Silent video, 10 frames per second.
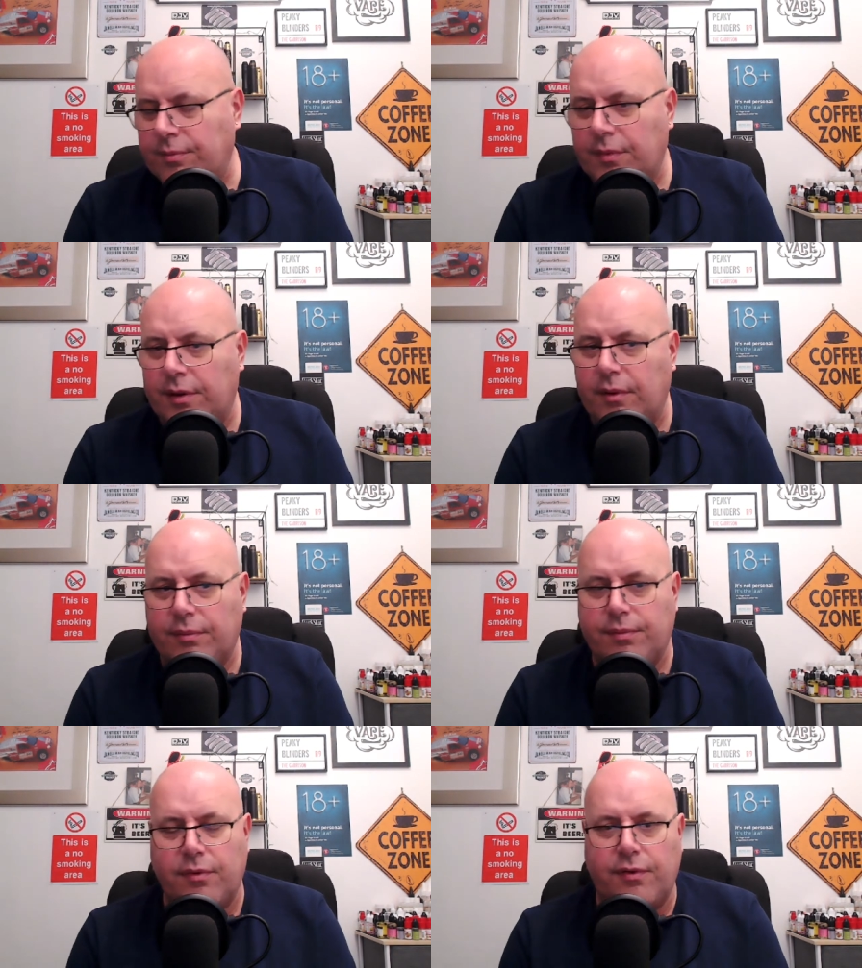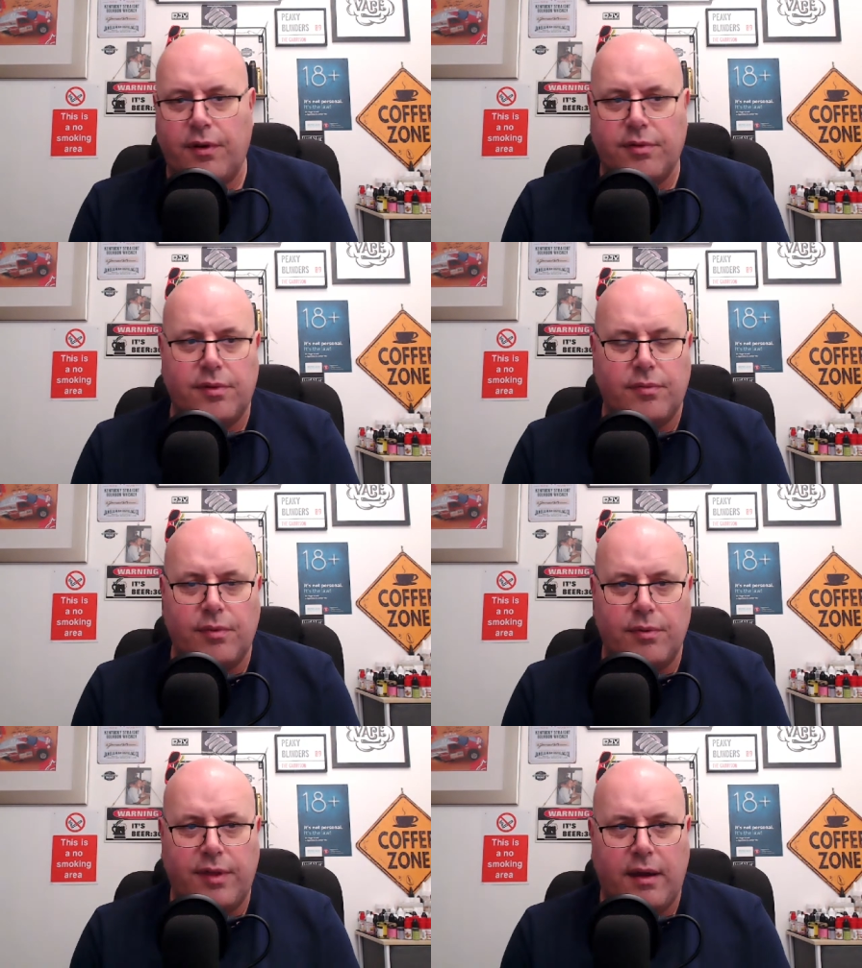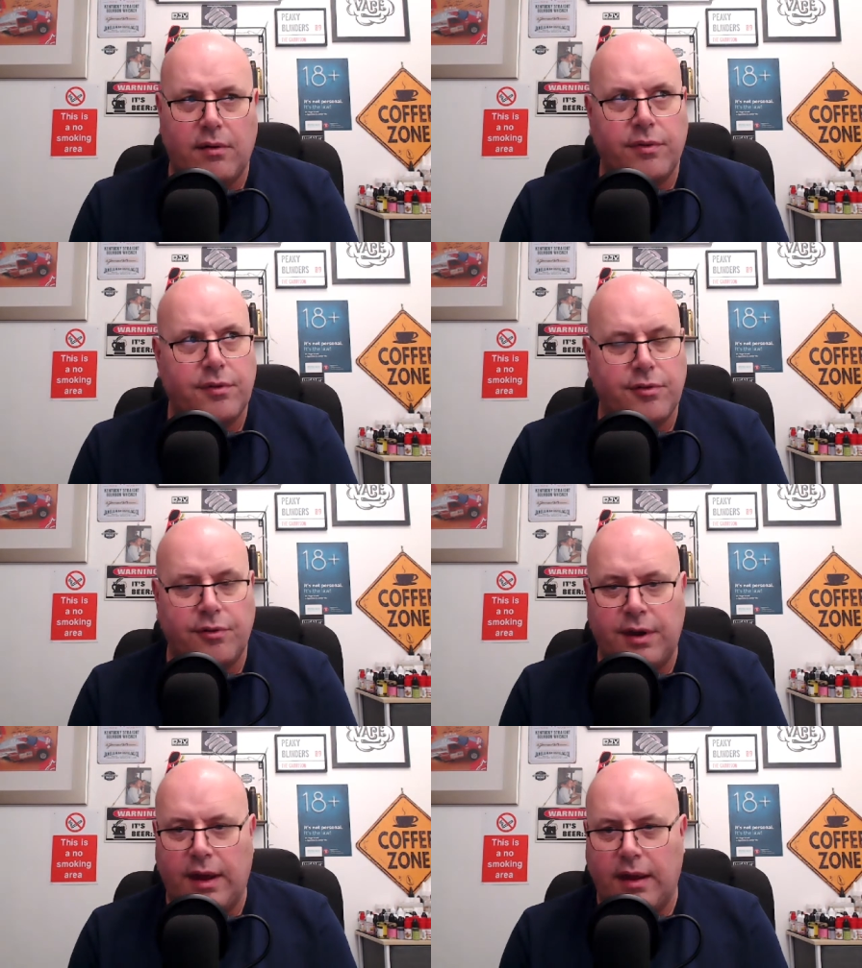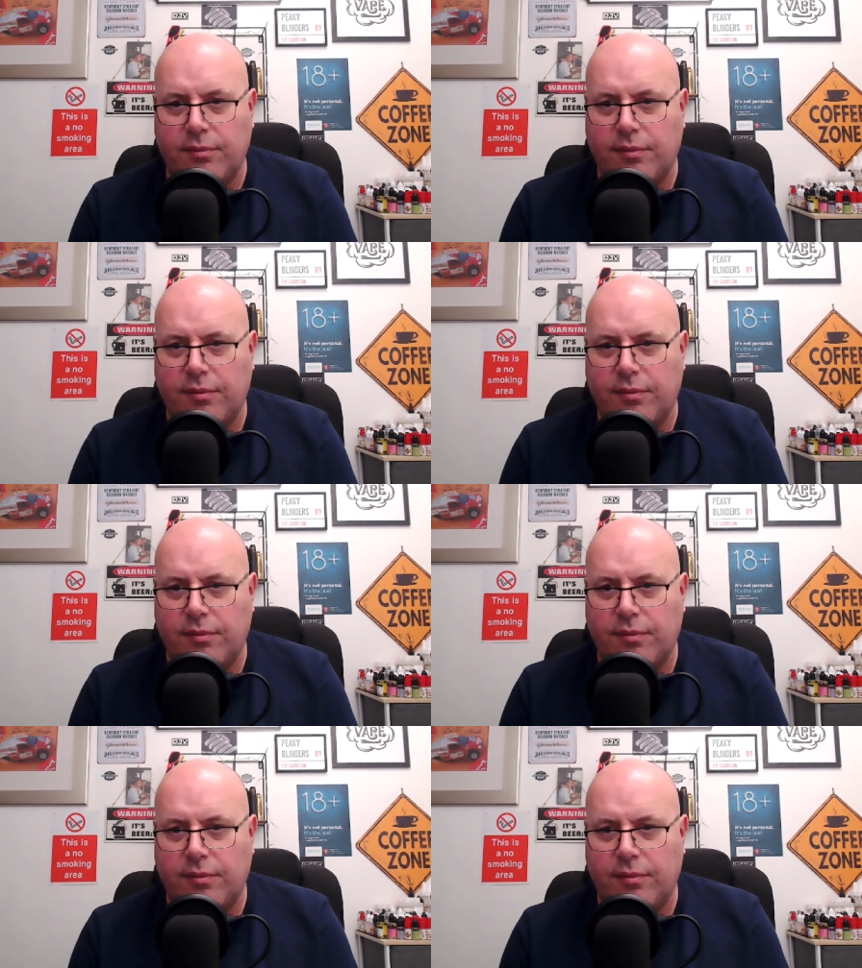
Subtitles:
anyway, we were there on the Sunday night.